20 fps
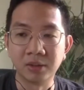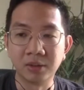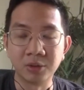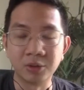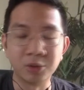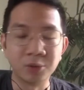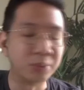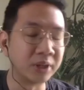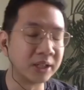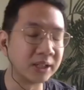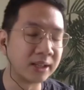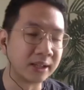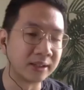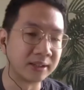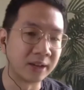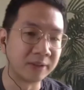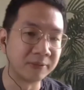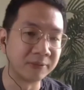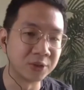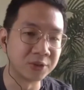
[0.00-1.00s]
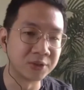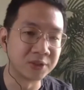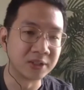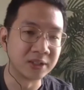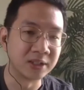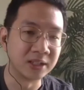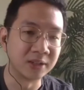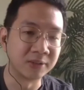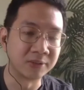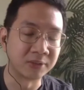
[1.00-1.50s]
you bring that
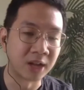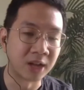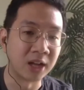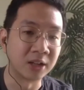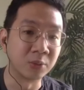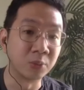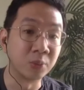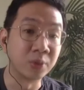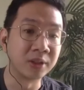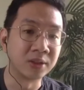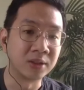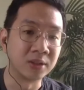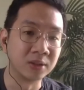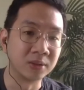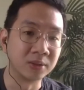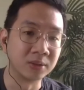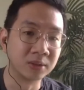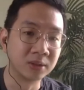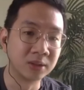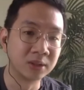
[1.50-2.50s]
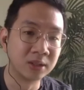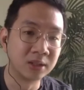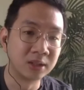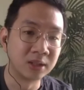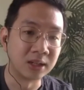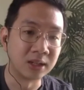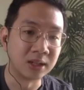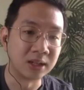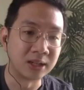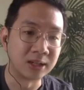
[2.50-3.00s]
diversity of thought with you.
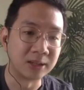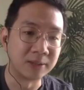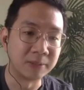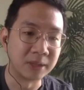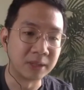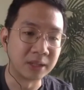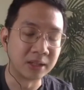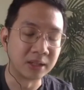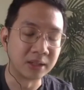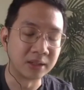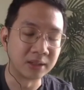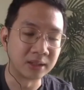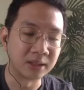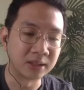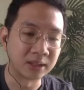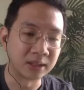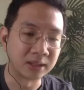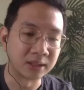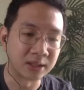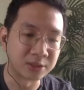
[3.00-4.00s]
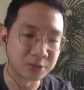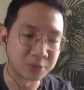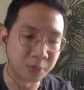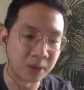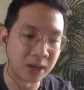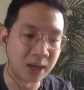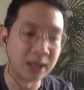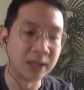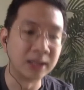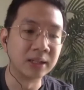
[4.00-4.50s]
And I think like that's
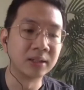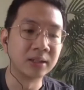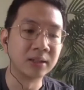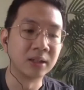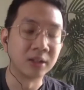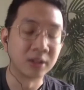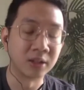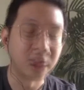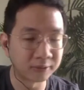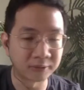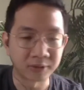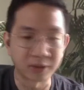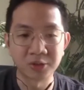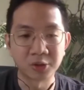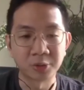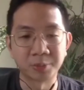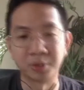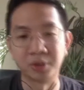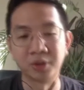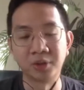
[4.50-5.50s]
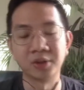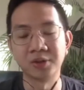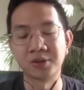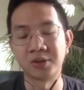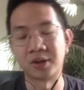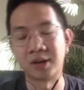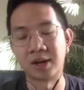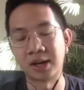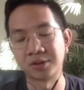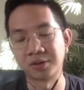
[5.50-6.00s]
why a lot of
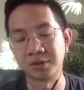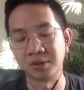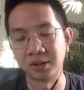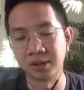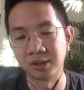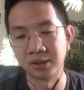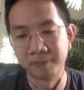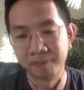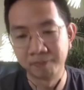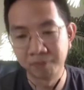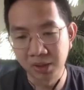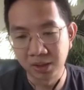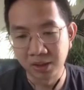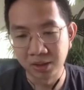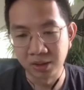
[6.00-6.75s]
entrepreneurs are actually,